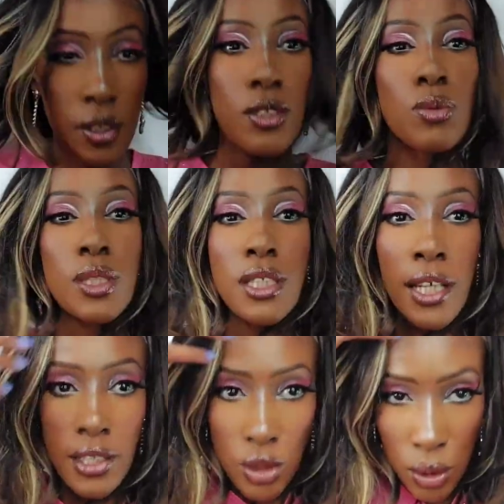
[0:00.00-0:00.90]
this one
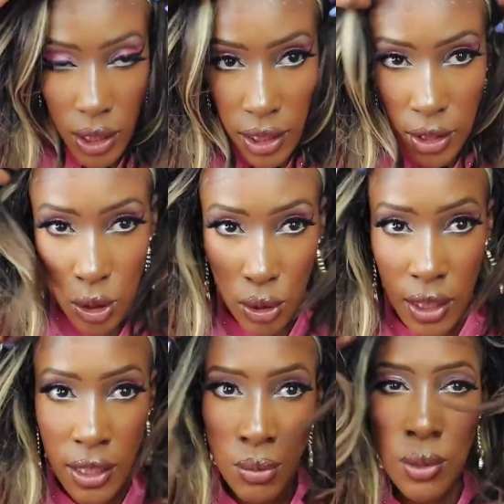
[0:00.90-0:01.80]
I
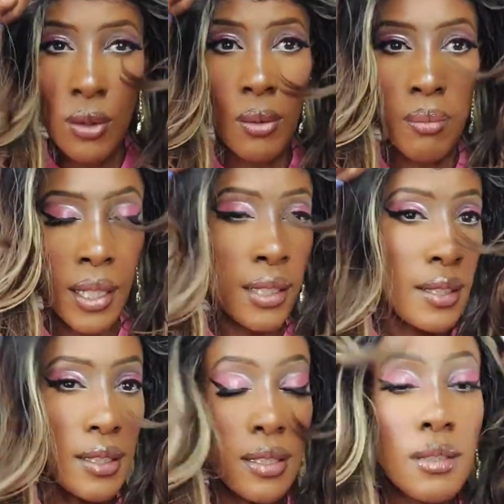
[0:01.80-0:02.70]
totally
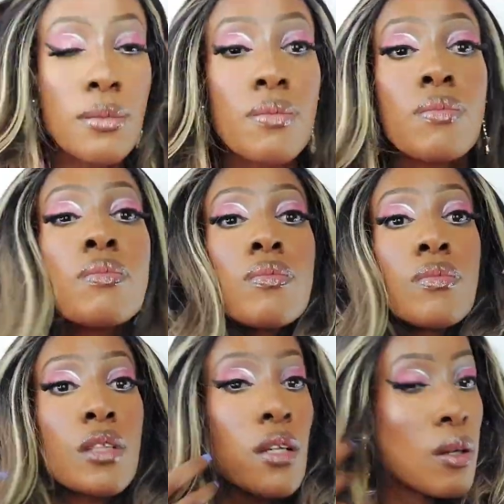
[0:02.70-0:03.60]
recommend.
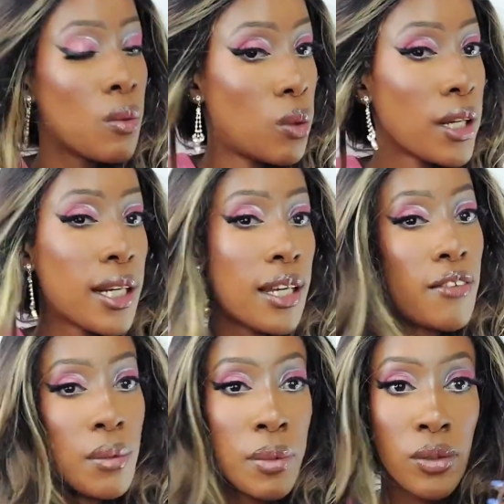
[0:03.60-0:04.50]
What I
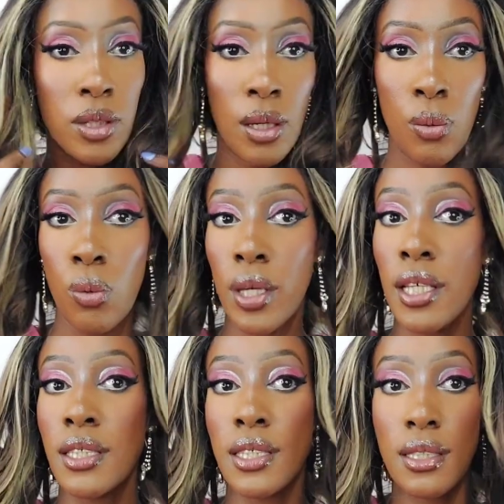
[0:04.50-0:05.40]
love about their
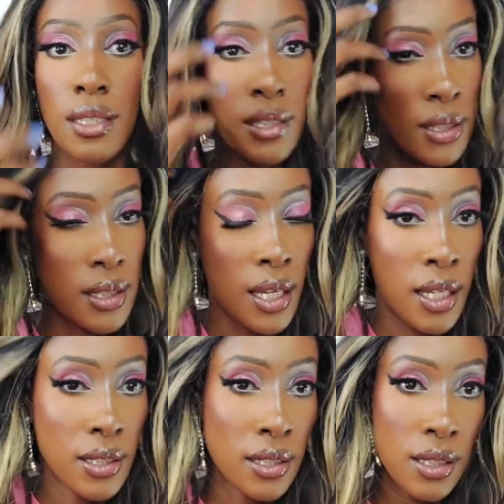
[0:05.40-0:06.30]
wigs is
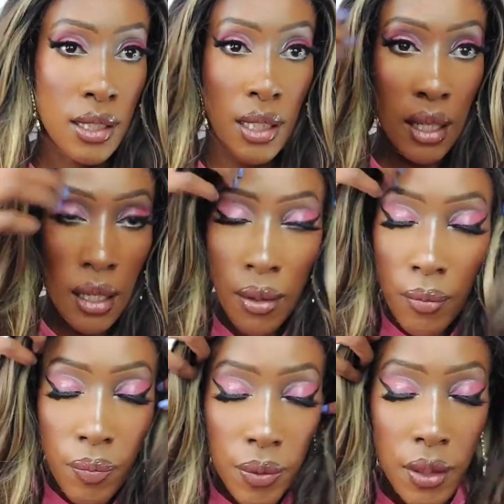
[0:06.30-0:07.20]
that
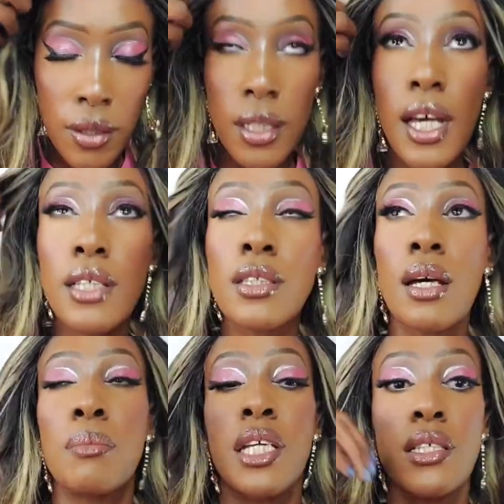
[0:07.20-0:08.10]

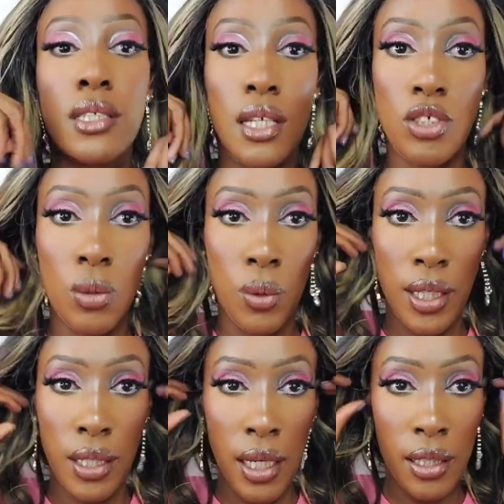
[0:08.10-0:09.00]
they're made in such a
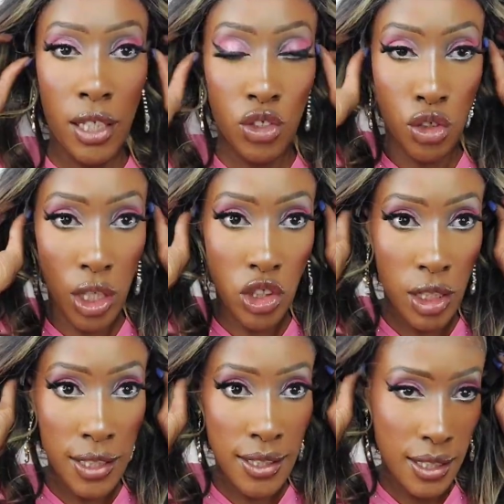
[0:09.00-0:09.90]
way, like they're
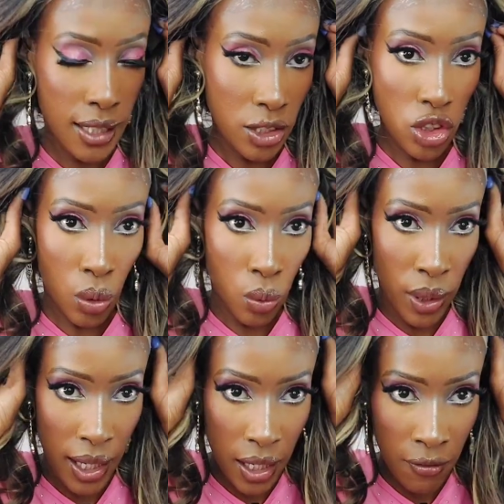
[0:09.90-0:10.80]
structured in such a
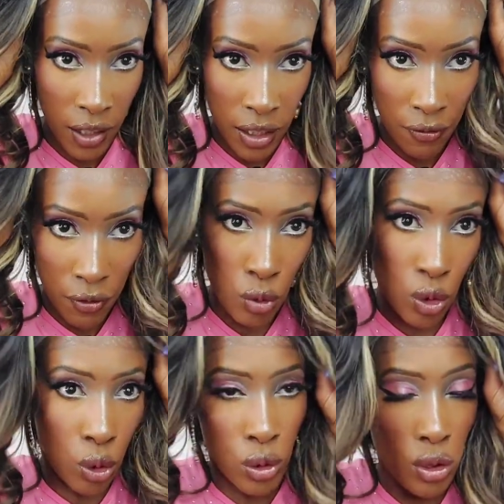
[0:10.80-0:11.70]
way, even if
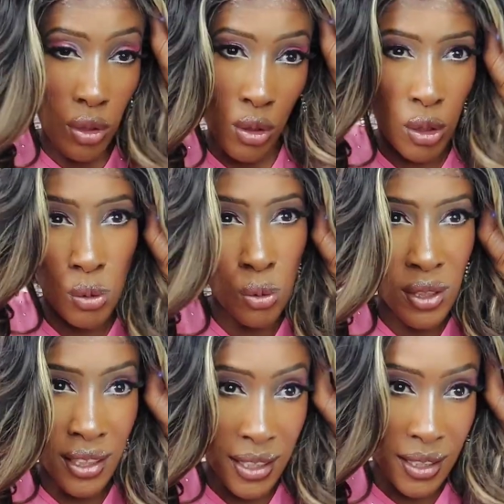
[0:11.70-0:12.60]
you don't
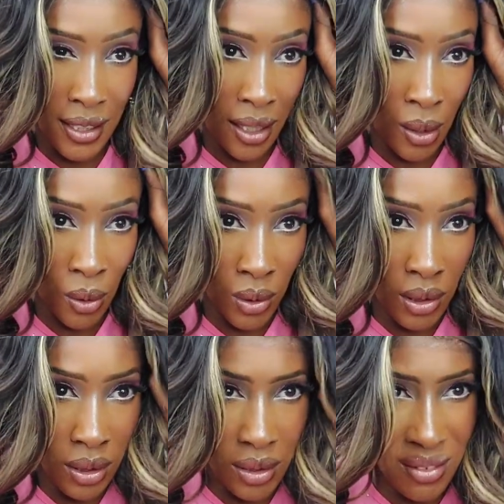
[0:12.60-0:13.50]
glue it down,